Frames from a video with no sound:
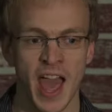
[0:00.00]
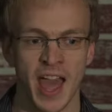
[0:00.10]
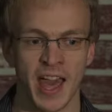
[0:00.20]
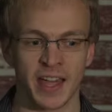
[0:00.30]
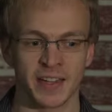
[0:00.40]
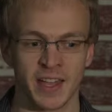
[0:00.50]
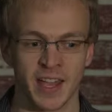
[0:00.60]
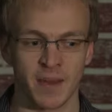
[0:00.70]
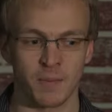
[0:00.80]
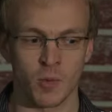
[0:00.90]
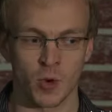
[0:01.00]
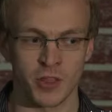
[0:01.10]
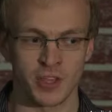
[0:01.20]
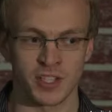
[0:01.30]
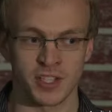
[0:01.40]
and uh, more
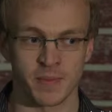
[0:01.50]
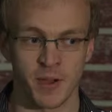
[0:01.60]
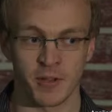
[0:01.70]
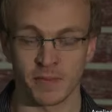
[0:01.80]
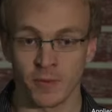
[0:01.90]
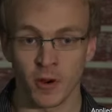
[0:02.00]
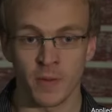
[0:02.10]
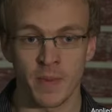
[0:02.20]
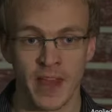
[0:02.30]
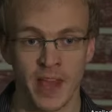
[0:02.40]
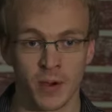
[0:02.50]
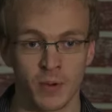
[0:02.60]
than just about format,